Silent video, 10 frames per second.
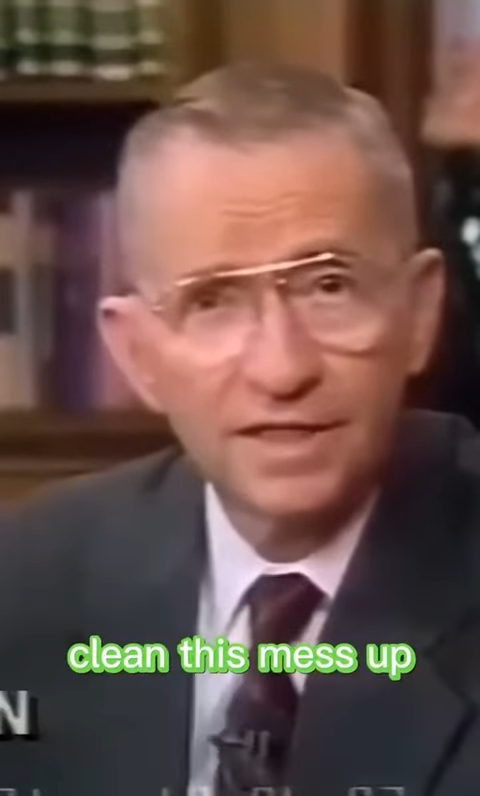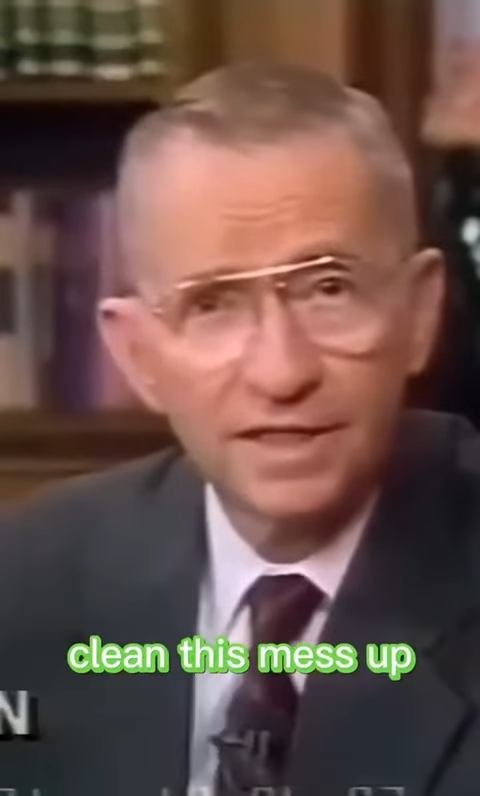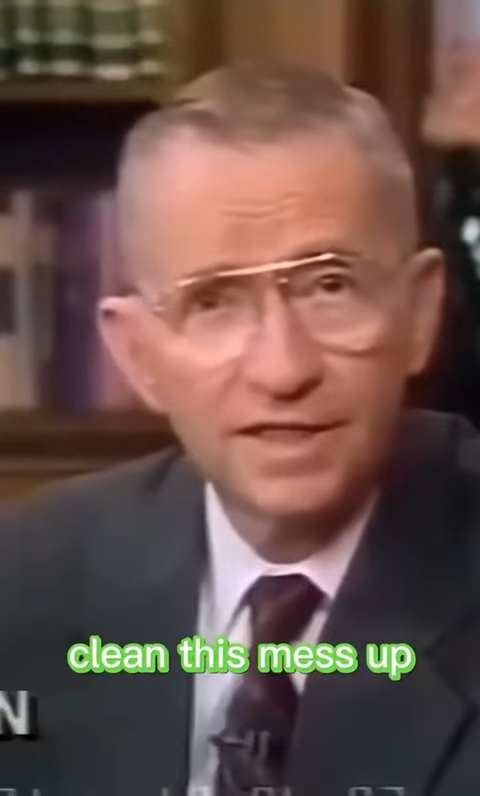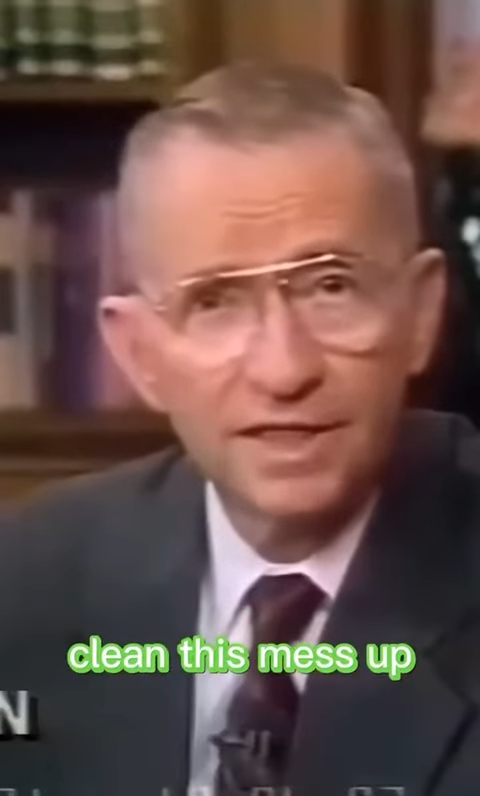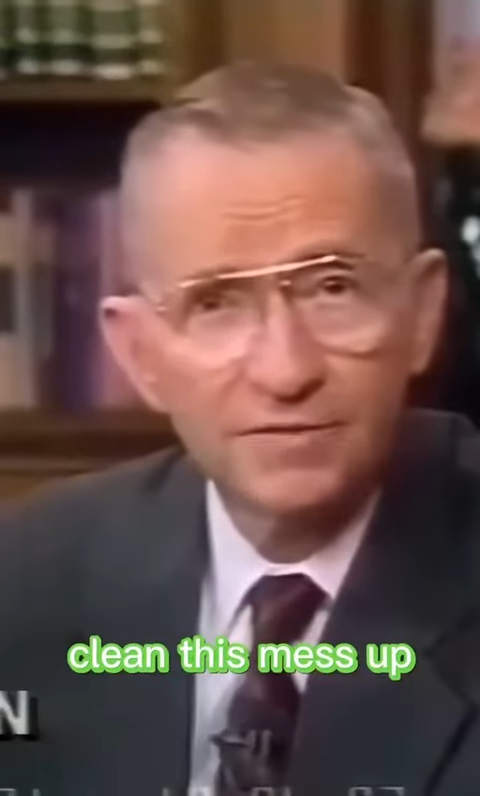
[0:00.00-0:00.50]
to
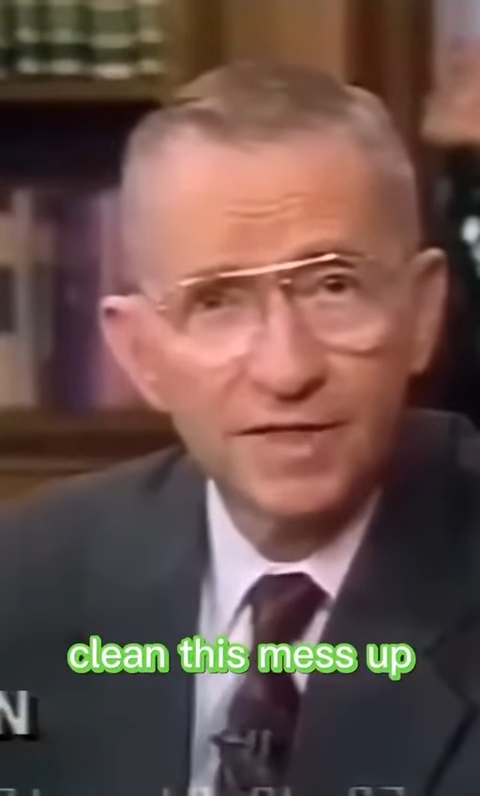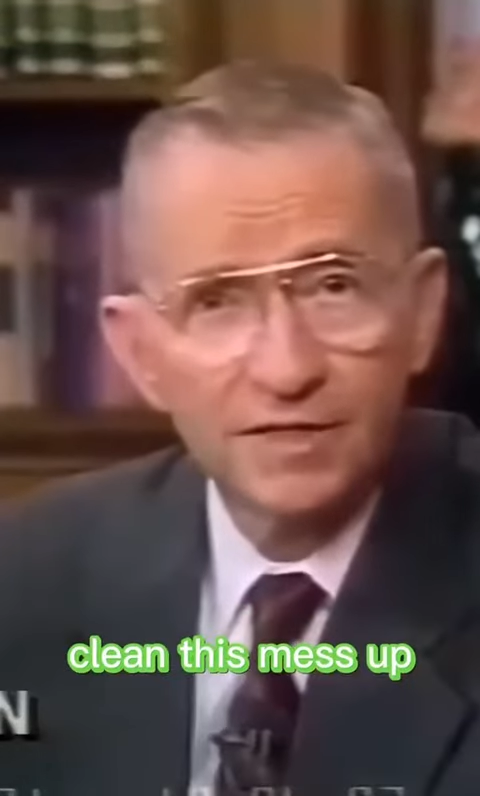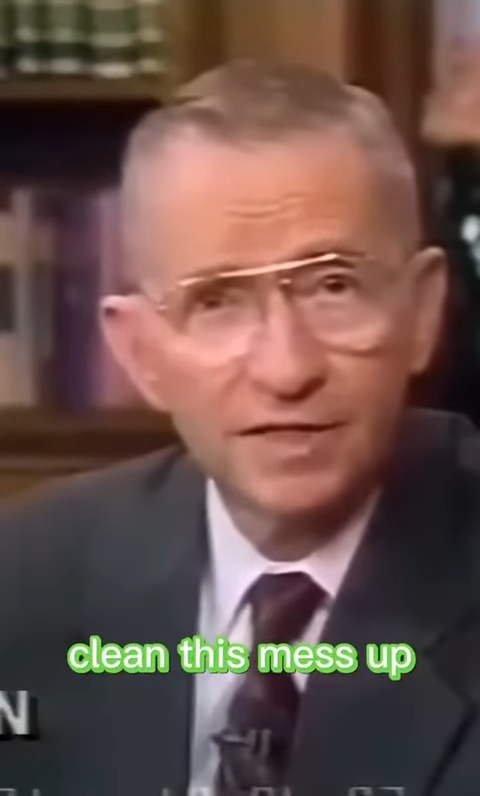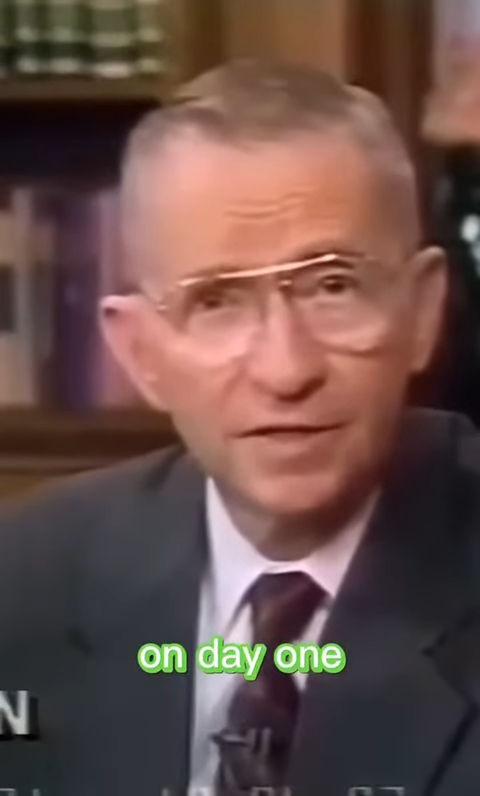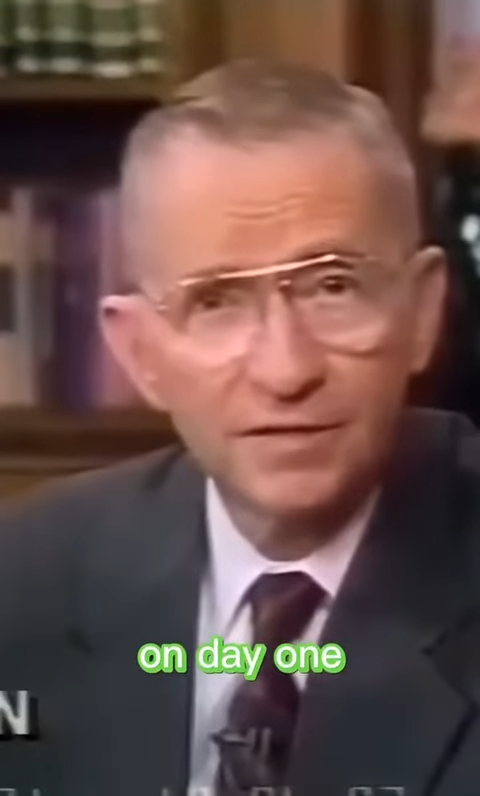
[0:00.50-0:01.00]
clean this
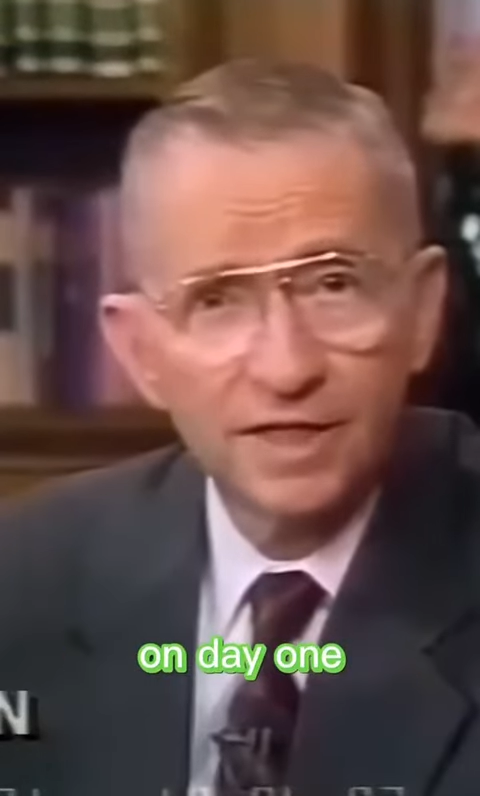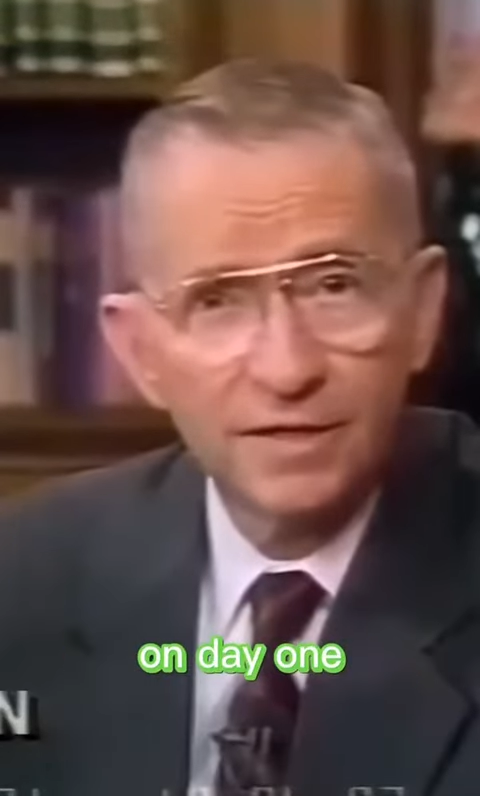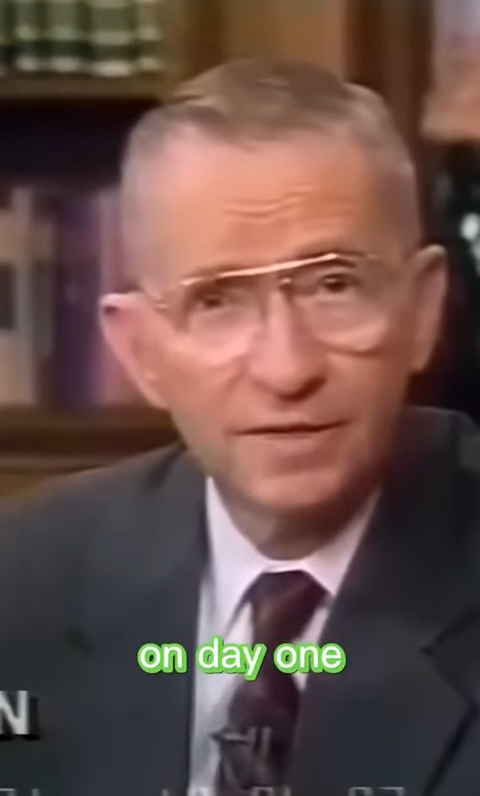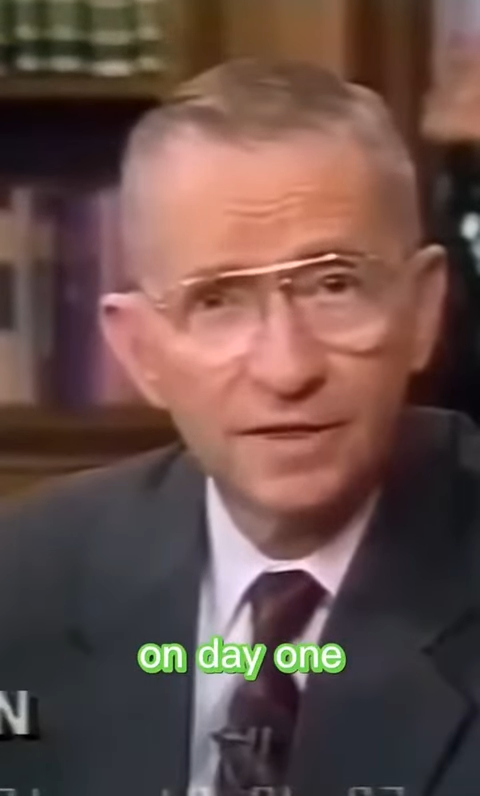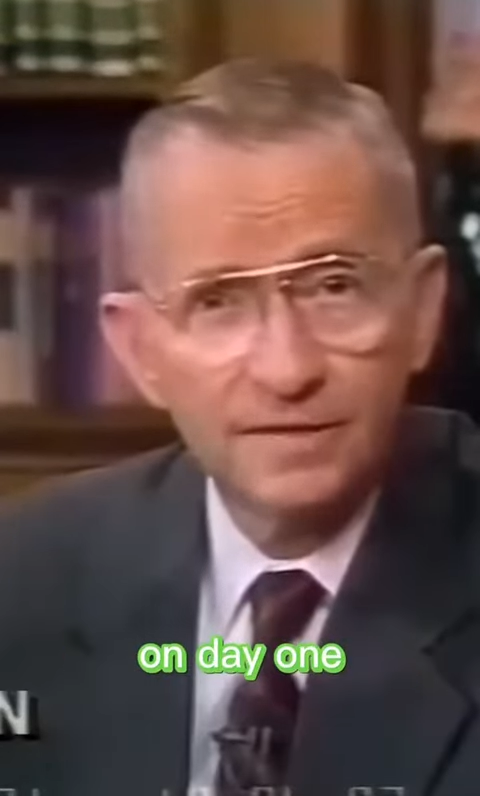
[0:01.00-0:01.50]
mess up on day one.